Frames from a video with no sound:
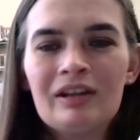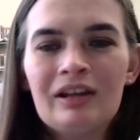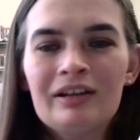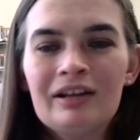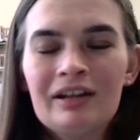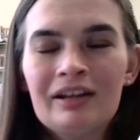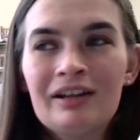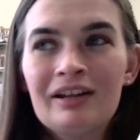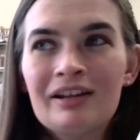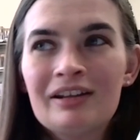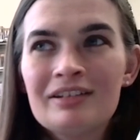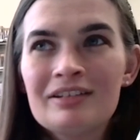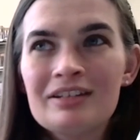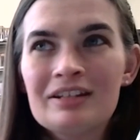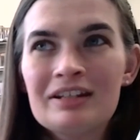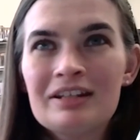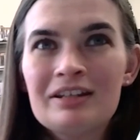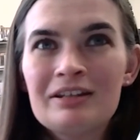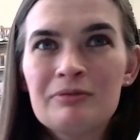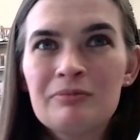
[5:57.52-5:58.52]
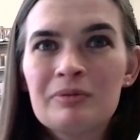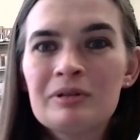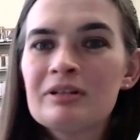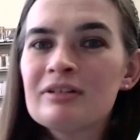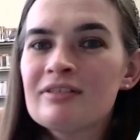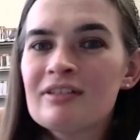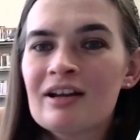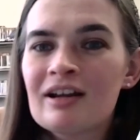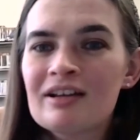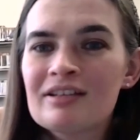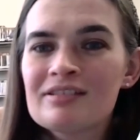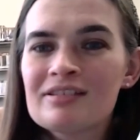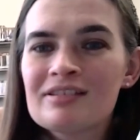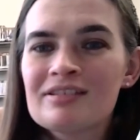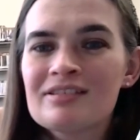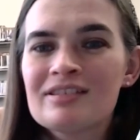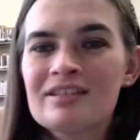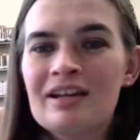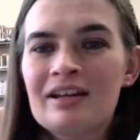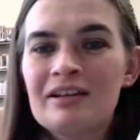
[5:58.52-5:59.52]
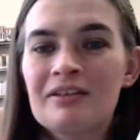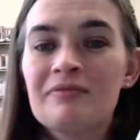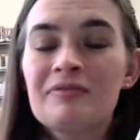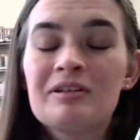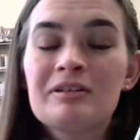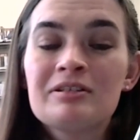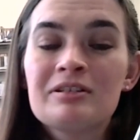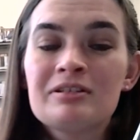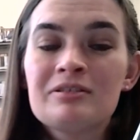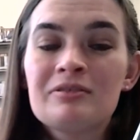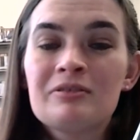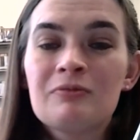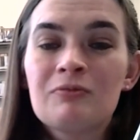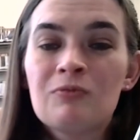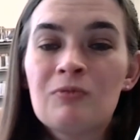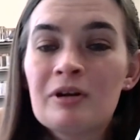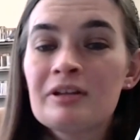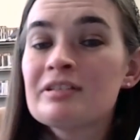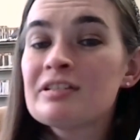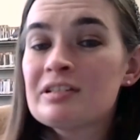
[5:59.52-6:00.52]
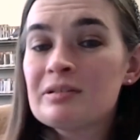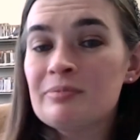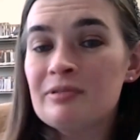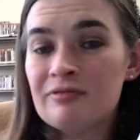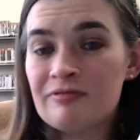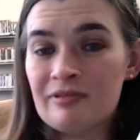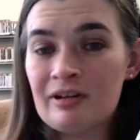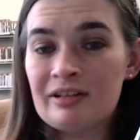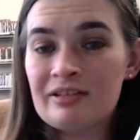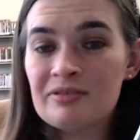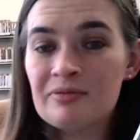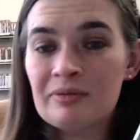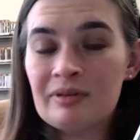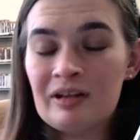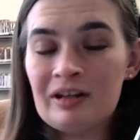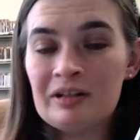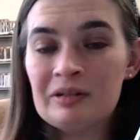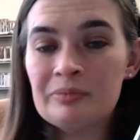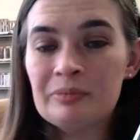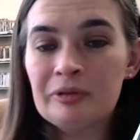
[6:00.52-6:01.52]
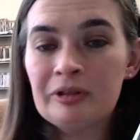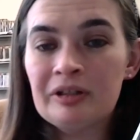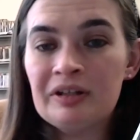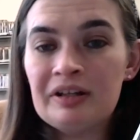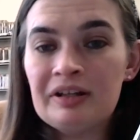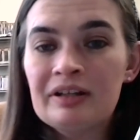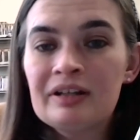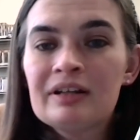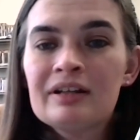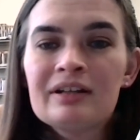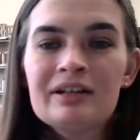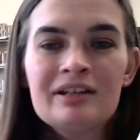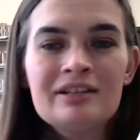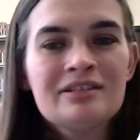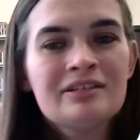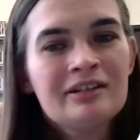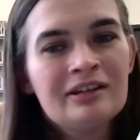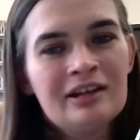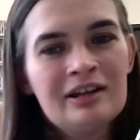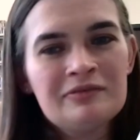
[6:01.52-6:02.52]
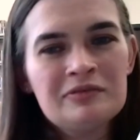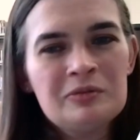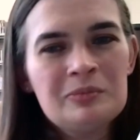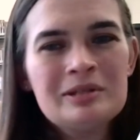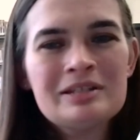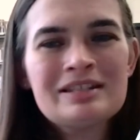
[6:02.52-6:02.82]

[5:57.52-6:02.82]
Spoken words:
And he realizes that if he wants to be friends with Anna Marie, he's going to have to be